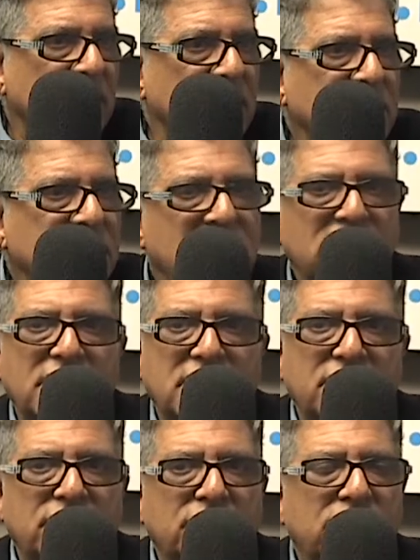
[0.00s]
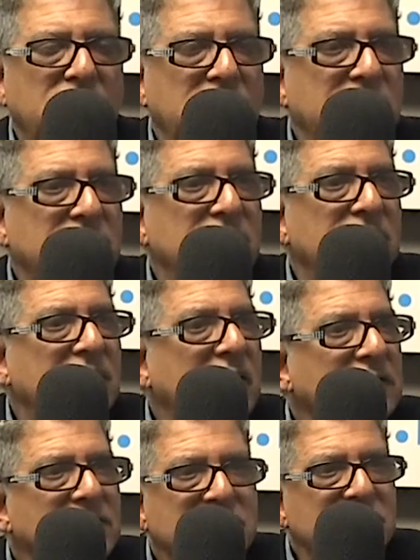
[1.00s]
this but
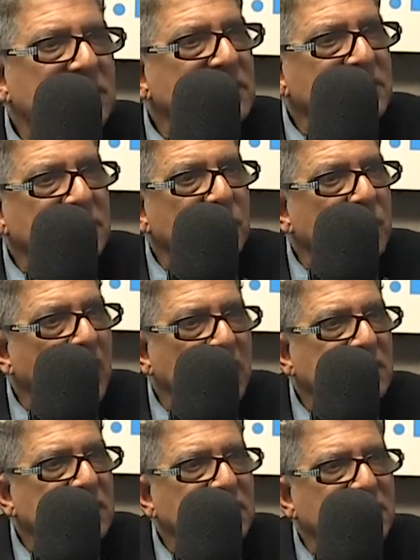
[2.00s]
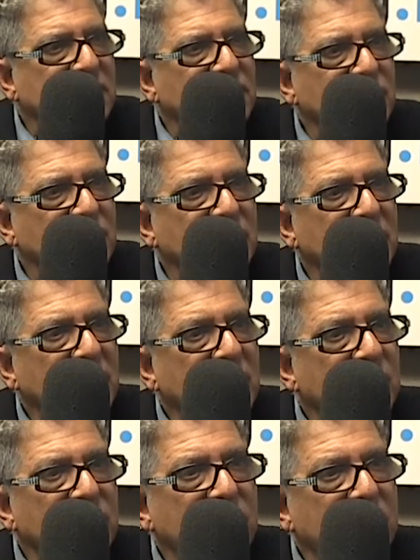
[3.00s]
that's just a process that you're
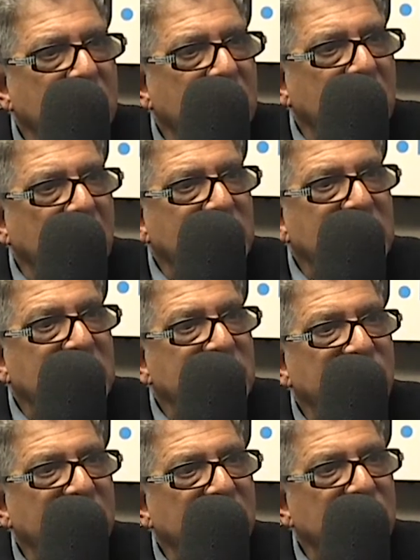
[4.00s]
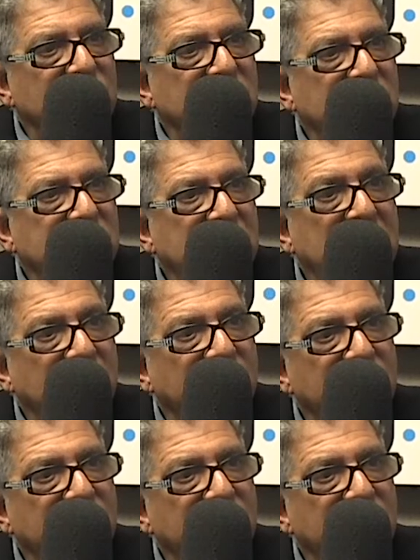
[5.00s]
uh, identifying with yourself